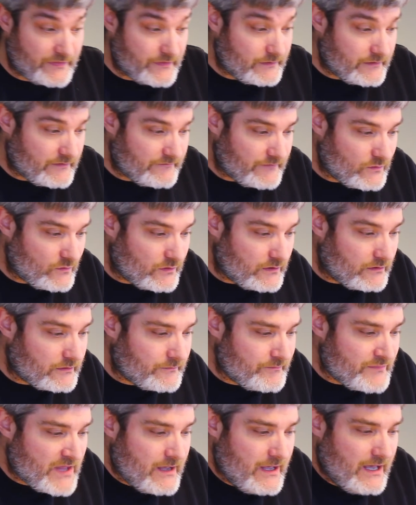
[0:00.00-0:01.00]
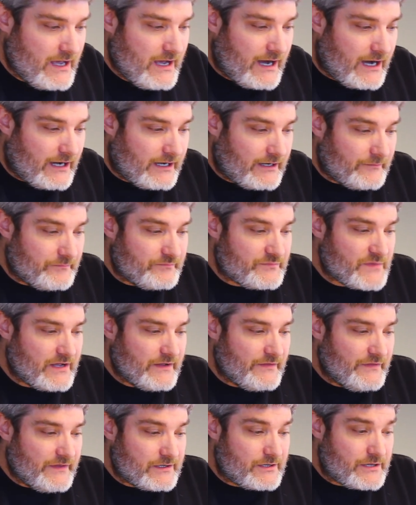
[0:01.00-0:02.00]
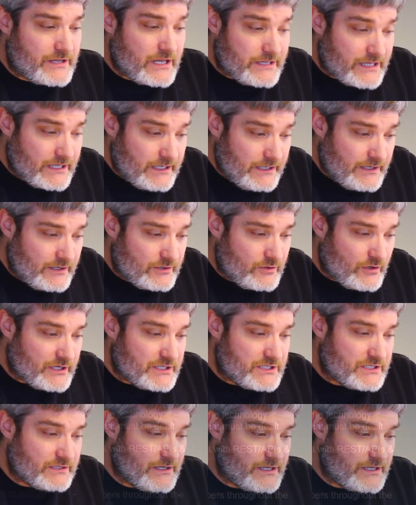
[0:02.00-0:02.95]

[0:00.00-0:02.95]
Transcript: it, if you will. Um, the existing integration